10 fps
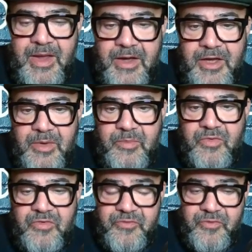
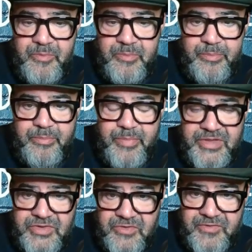From
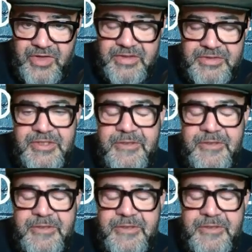Bandofla,